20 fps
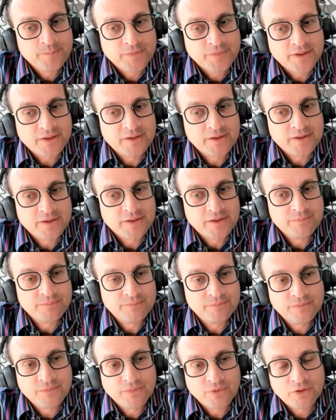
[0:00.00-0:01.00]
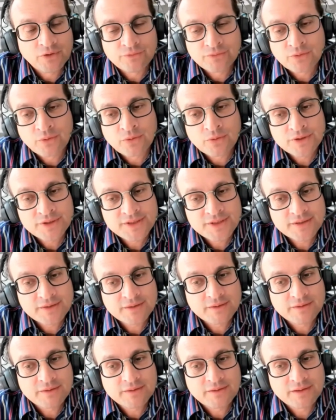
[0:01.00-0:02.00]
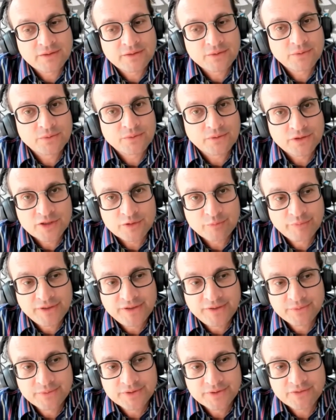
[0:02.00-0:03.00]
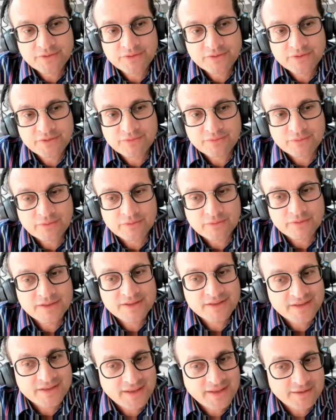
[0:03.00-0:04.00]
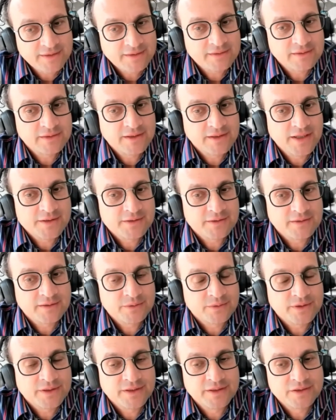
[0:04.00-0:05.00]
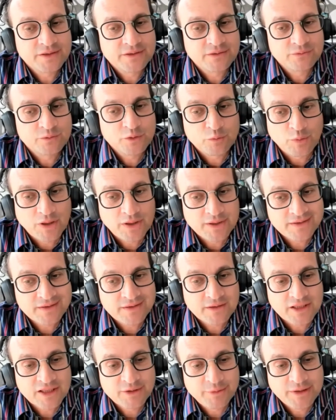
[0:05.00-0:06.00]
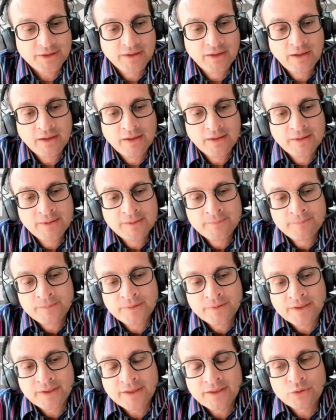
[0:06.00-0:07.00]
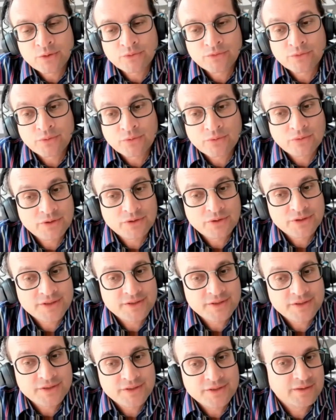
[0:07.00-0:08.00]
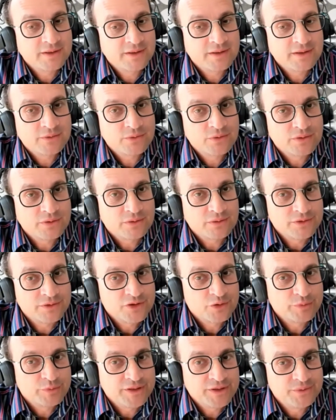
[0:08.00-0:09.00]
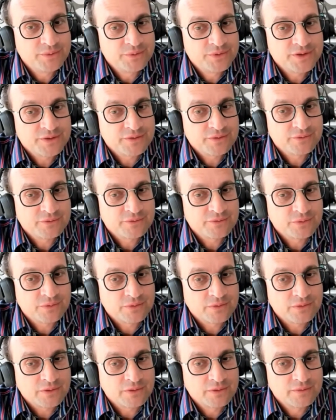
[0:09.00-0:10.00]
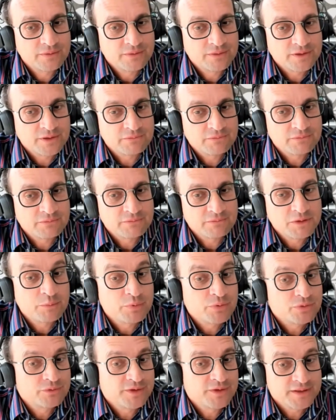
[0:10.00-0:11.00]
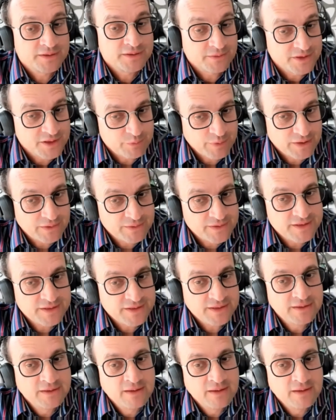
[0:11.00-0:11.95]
Of course, it could also be used for tactical asset allocation, for market timing, and of course, it could also be used for improving the transparency.